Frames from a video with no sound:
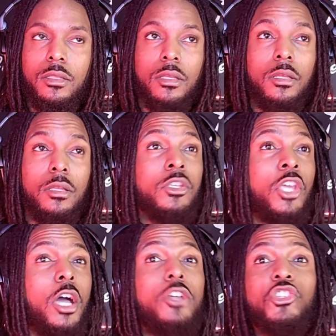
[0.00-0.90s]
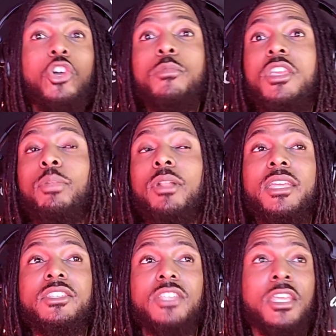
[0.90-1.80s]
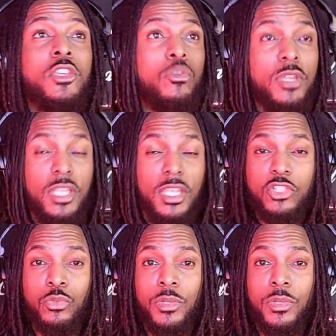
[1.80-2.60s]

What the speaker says: Y'all show me a place in human history,